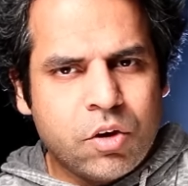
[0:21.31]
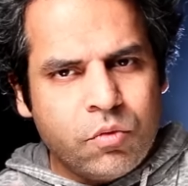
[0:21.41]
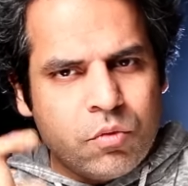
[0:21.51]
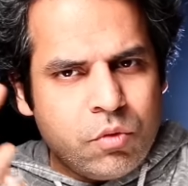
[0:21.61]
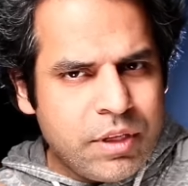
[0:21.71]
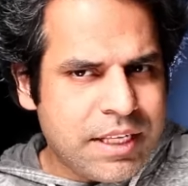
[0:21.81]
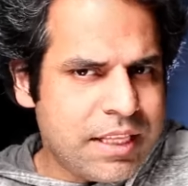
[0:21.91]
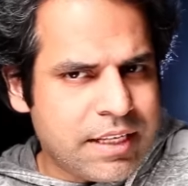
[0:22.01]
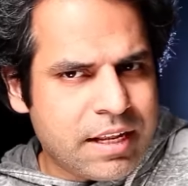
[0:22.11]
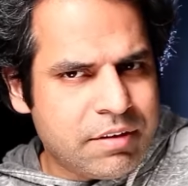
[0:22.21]
ruling
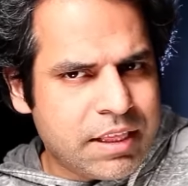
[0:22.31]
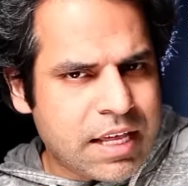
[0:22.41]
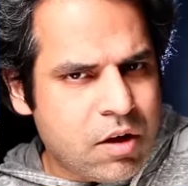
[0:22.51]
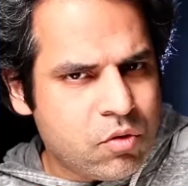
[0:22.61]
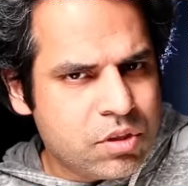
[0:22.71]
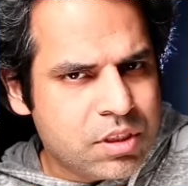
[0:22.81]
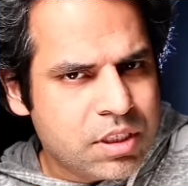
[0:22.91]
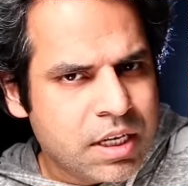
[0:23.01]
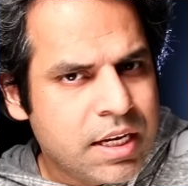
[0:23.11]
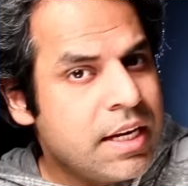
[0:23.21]
the 11th
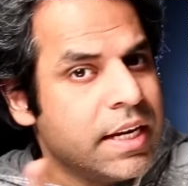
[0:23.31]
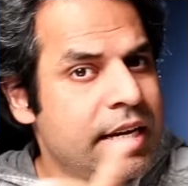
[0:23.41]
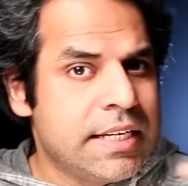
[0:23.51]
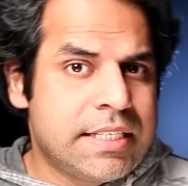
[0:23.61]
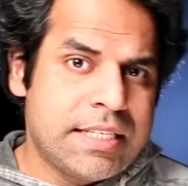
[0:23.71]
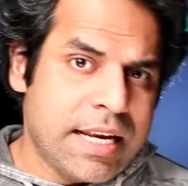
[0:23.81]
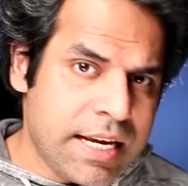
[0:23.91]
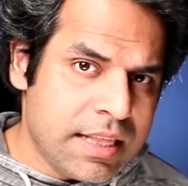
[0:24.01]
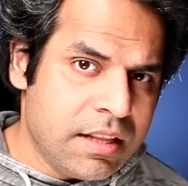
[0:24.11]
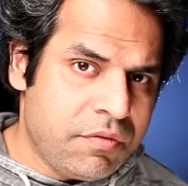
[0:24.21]
house, is
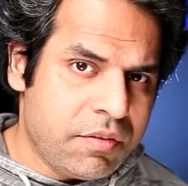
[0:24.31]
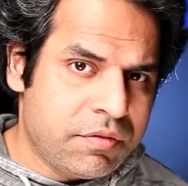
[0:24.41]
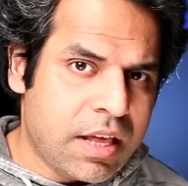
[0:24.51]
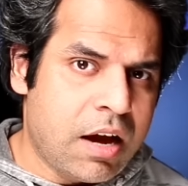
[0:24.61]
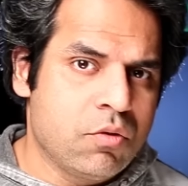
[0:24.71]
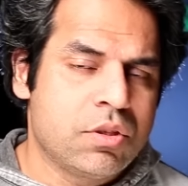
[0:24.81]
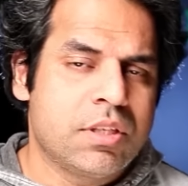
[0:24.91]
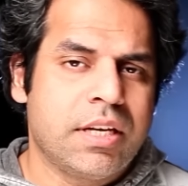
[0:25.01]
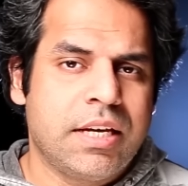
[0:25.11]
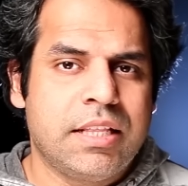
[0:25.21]
sitting in the fifth
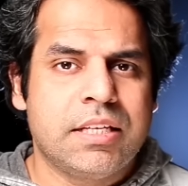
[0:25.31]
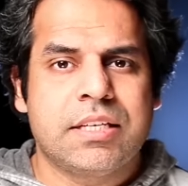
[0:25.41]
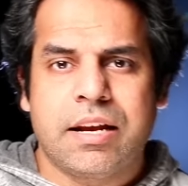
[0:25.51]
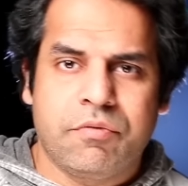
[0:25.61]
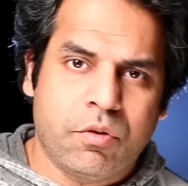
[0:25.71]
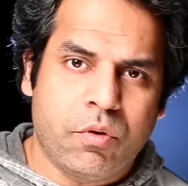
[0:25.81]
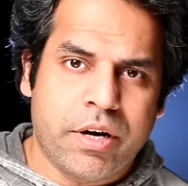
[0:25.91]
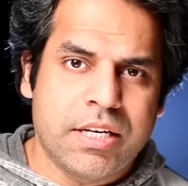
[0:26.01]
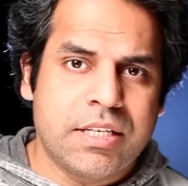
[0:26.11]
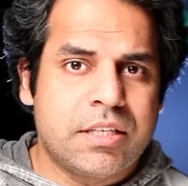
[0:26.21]
house in the sign of
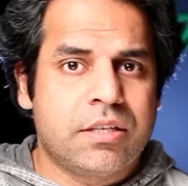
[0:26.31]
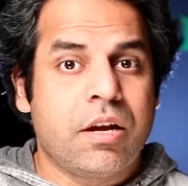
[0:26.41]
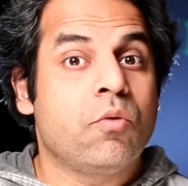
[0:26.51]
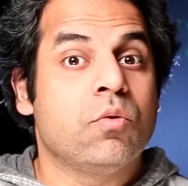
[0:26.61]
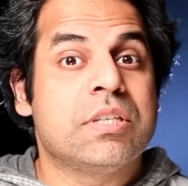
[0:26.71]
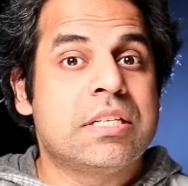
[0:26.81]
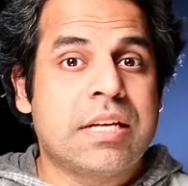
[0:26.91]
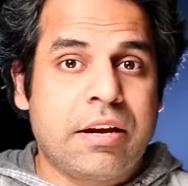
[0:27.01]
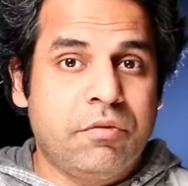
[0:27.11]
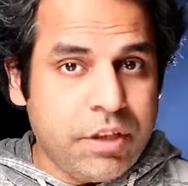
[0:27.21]
Aquarius, and Sun rules the
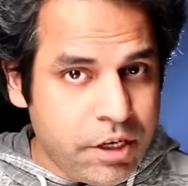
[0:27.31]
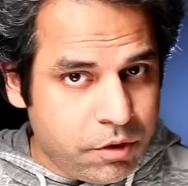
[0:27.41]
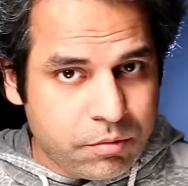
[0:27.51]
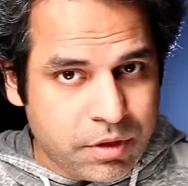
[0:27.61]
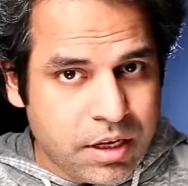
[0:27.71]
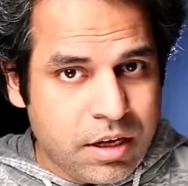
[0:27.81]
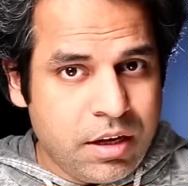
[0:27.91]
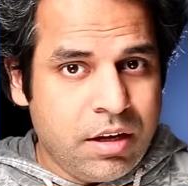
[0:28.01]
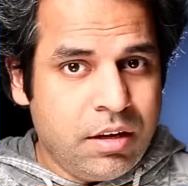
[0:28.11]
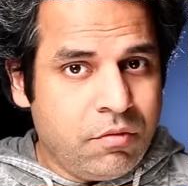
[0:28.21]
sign of Leo
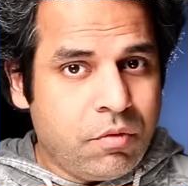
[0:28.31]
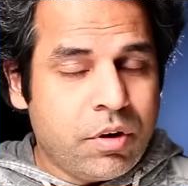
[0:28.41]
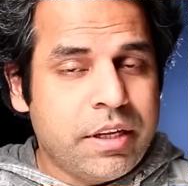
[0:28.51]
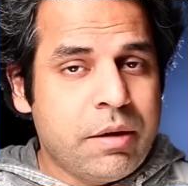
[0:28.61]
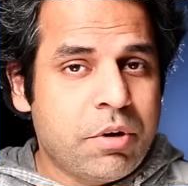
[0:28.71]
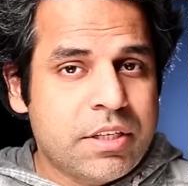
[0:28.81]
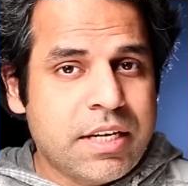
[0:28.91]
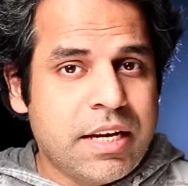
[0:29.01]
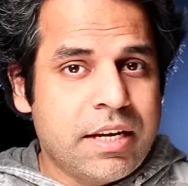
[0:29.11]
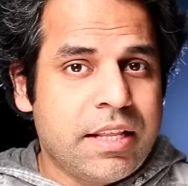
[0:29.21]
for Libra
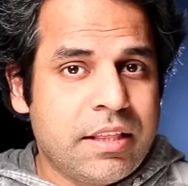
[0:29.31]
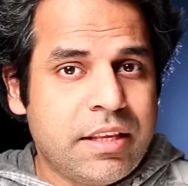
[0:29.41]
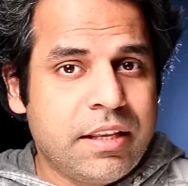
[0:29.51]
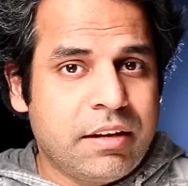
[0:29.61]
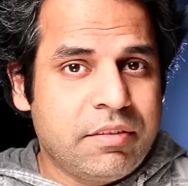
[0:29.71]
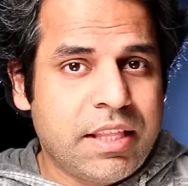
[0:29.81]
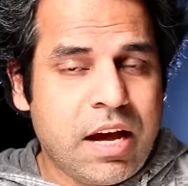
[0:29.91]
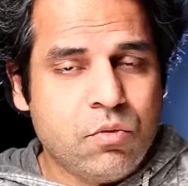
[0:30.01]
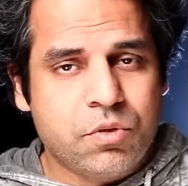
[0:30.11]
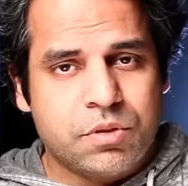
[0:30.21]
Ascendant in the 11th
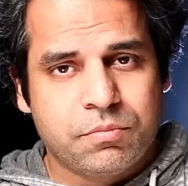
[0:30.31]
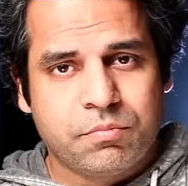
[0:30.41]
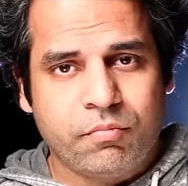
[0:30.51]
house.